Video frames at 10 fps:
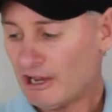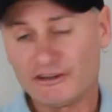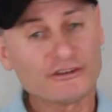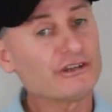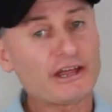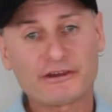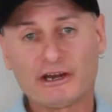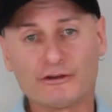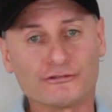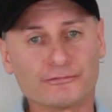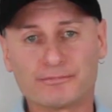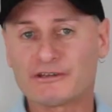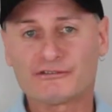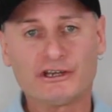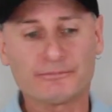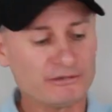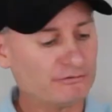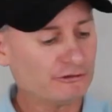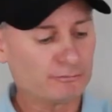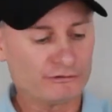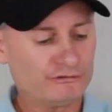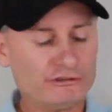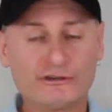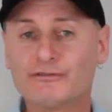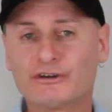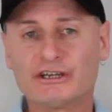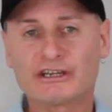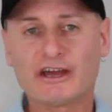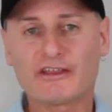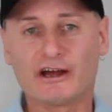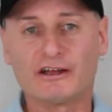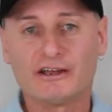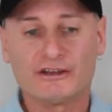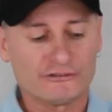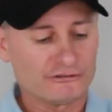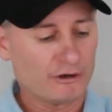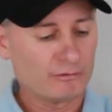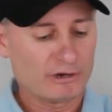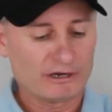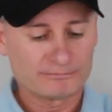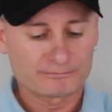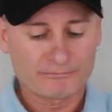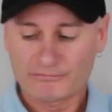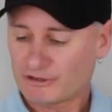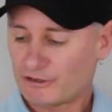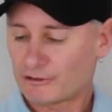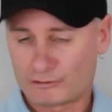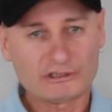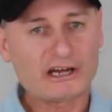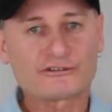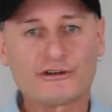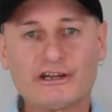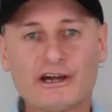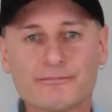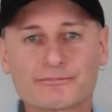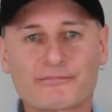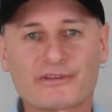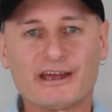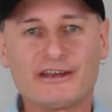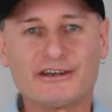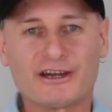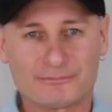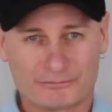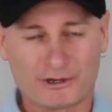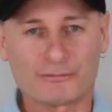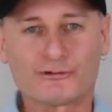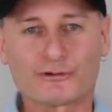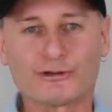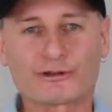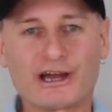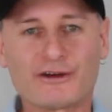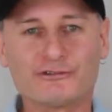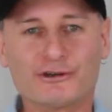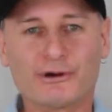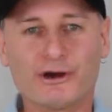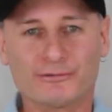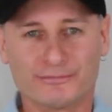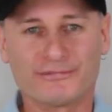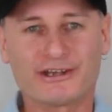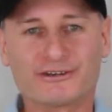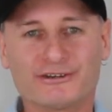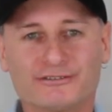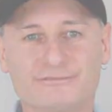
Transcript: And there's nothing else, that's it. You've just put your U V together. So uh, good luck to you, and uh, I'm sure it'll look after you well. Thank you.